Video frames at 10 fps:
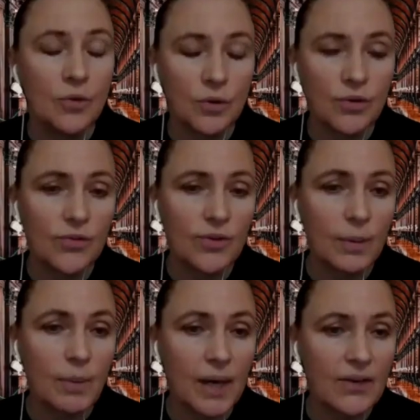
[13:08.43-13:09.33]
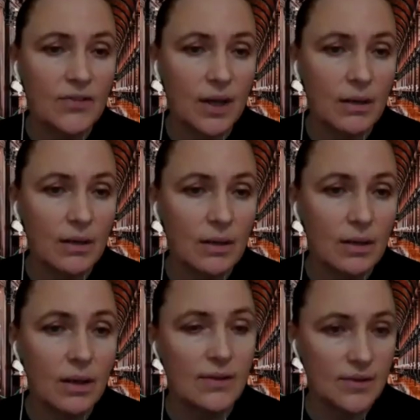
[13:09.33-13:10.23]
of course, a backside,
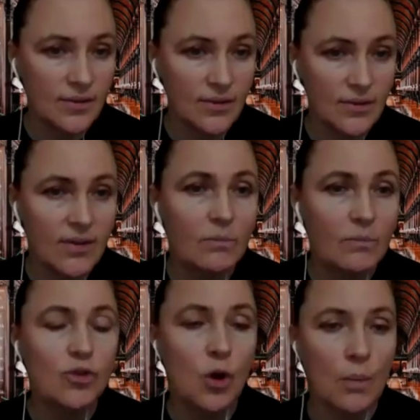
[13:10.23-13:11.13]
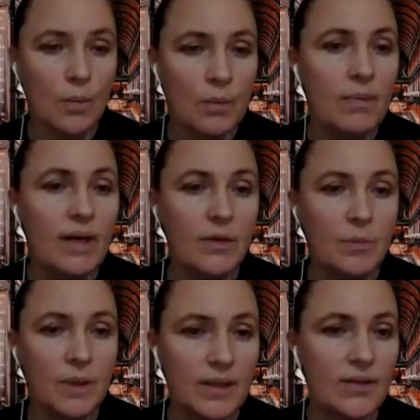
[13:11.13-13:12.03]
that some job might
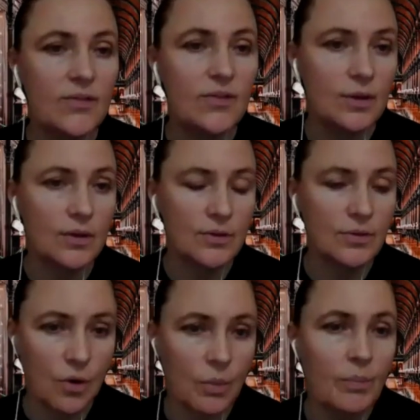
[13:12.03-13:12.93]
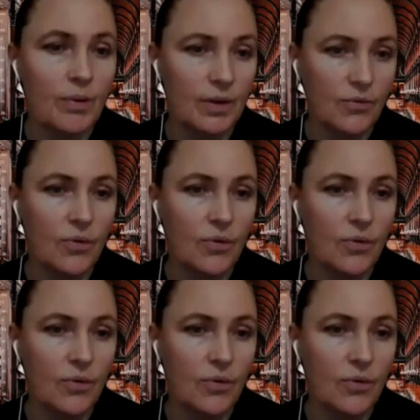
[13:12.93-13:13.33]
be easier to copy